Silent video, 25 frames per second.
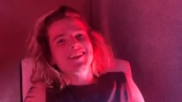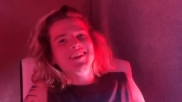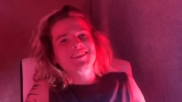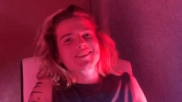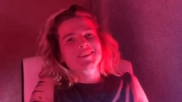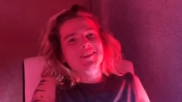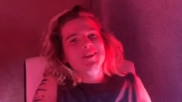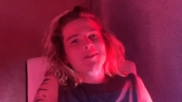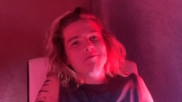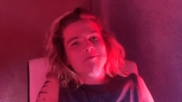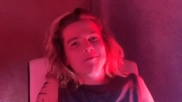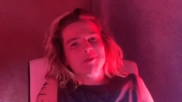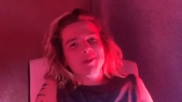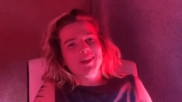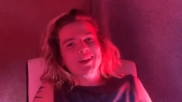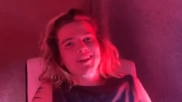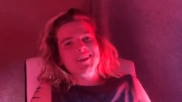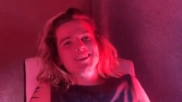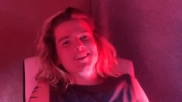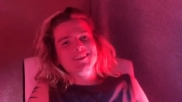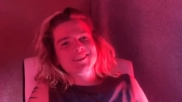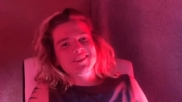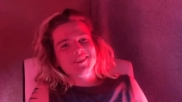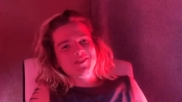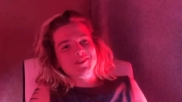ended up
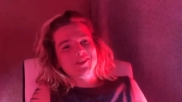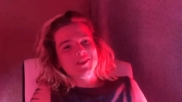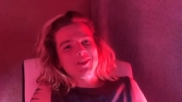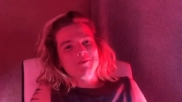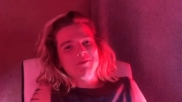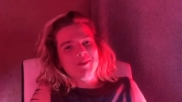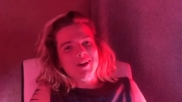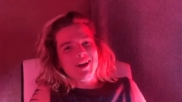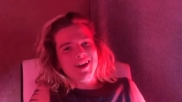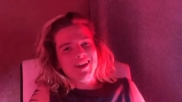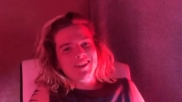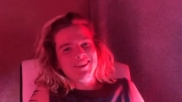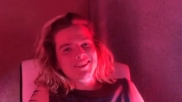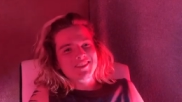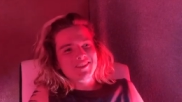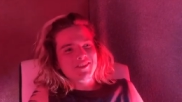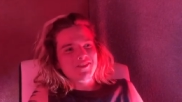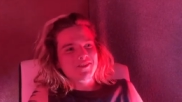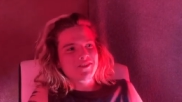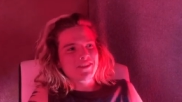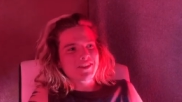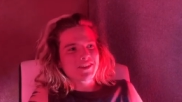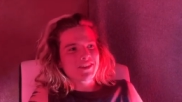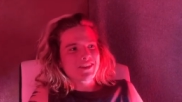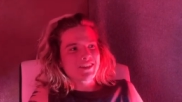playing in some of their bands
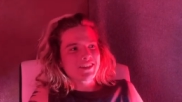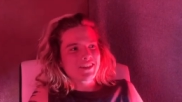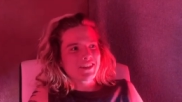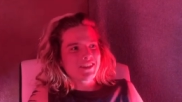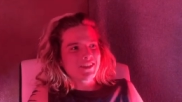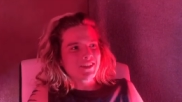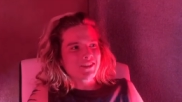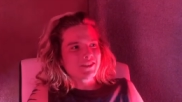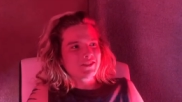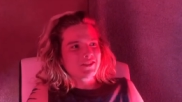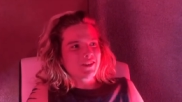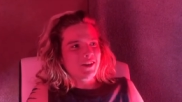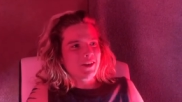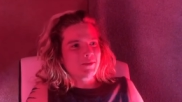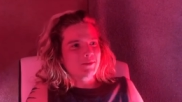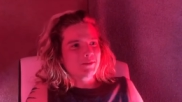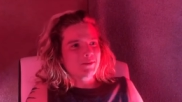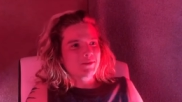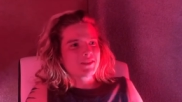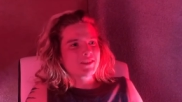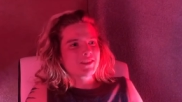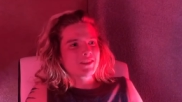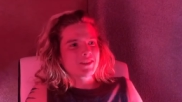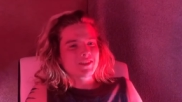and filling in on drums,